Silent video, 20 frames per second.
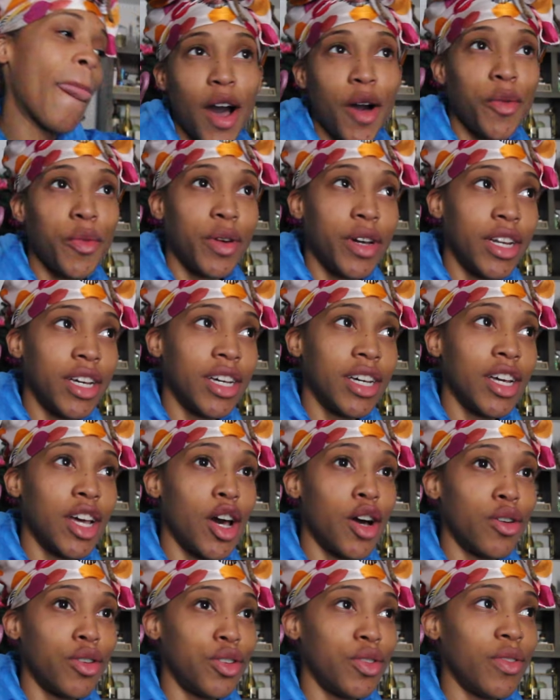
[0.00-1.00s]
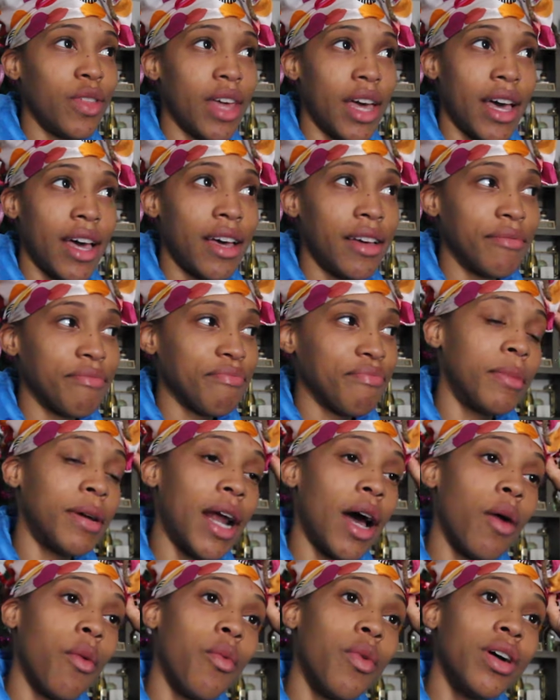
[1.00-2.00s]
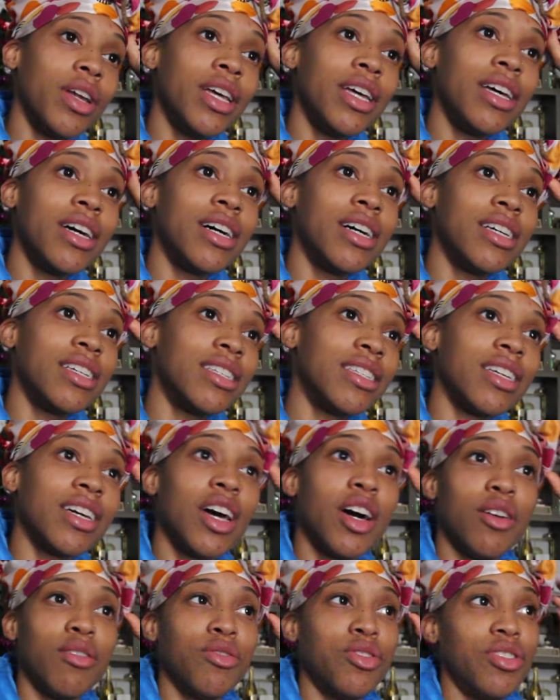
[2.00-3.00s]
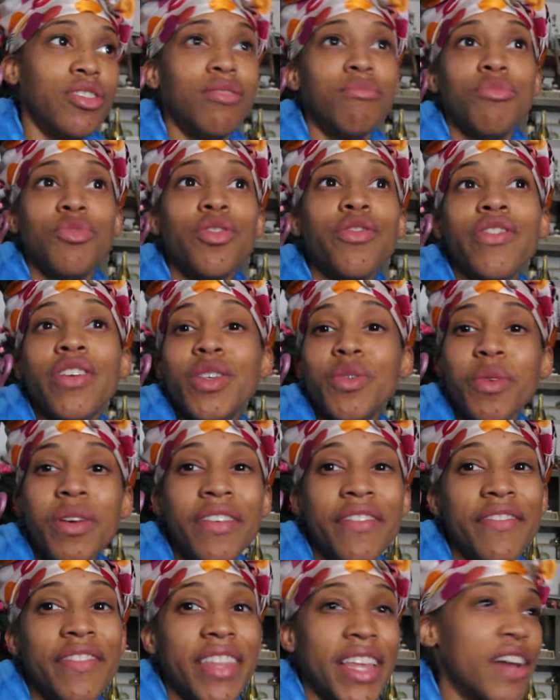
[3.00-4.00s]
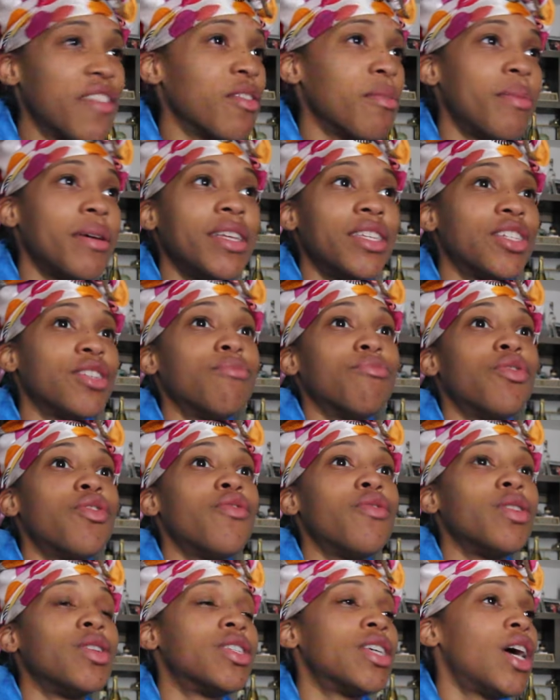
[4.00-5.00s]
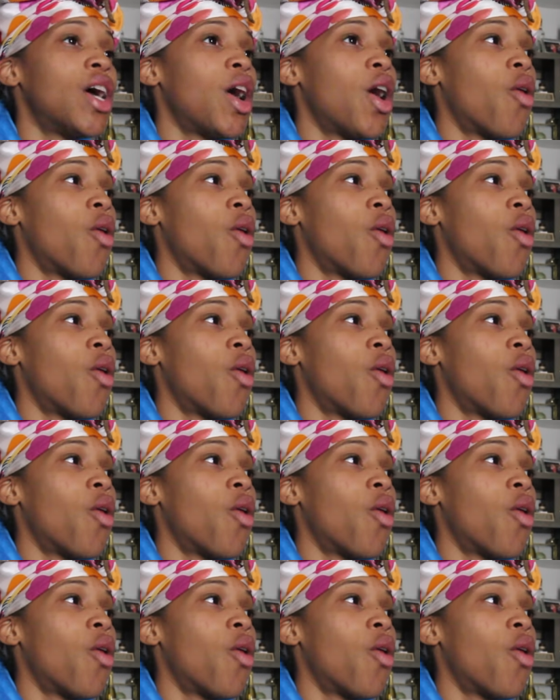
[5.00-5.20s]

I want to go do that, but I wanted us to go to the movies. We've never been to the movies.